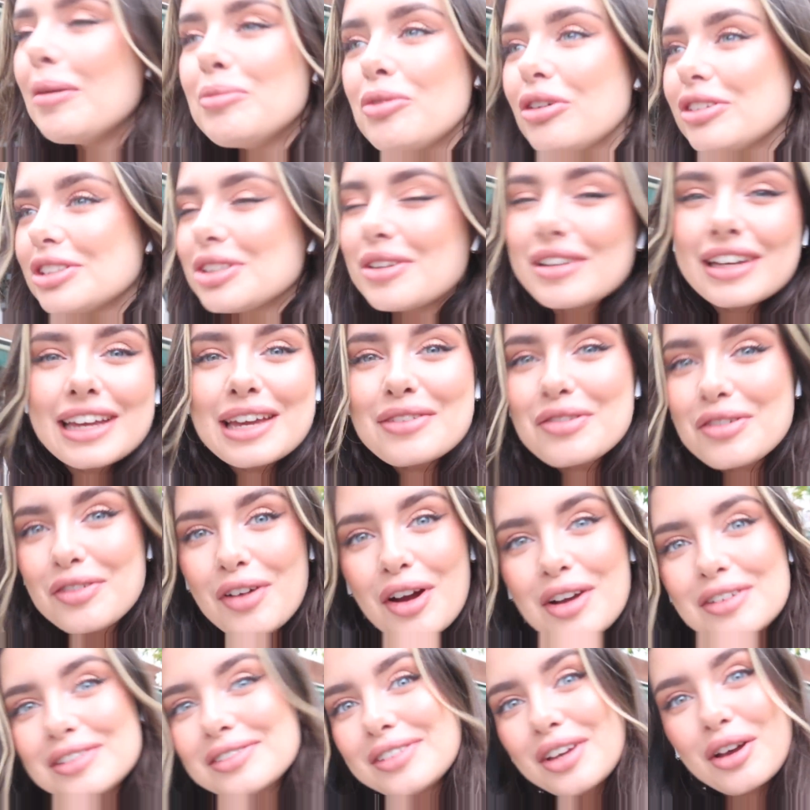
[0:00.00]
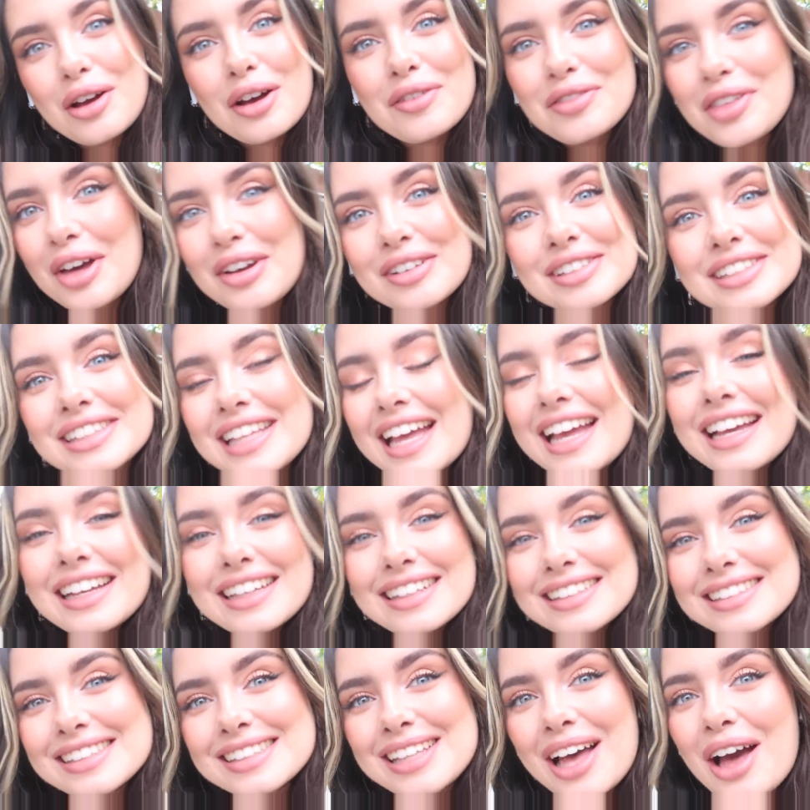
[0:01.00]
I'm not doing either of those
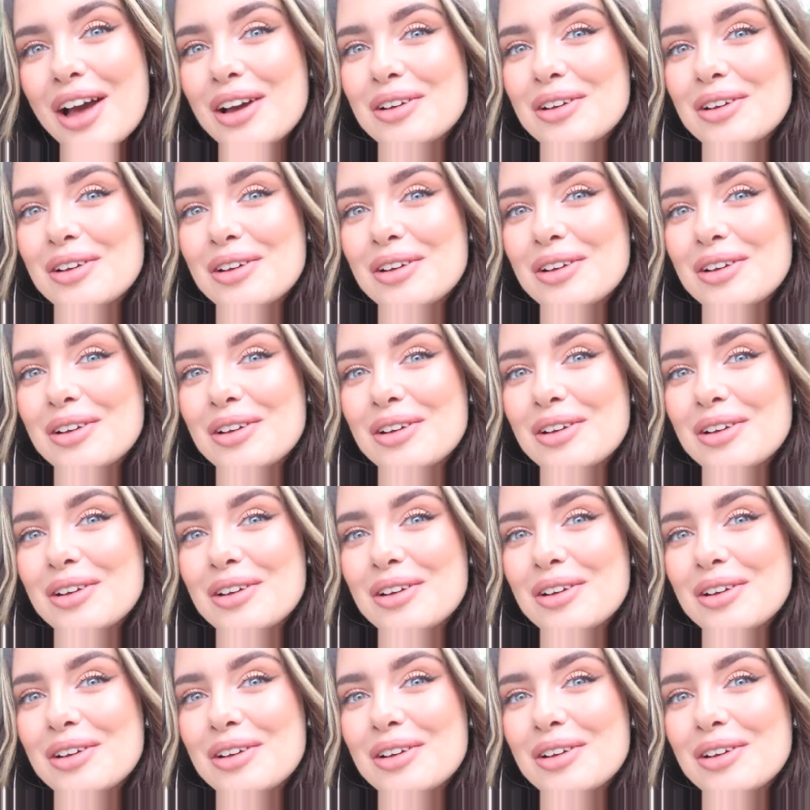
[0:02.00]
things, so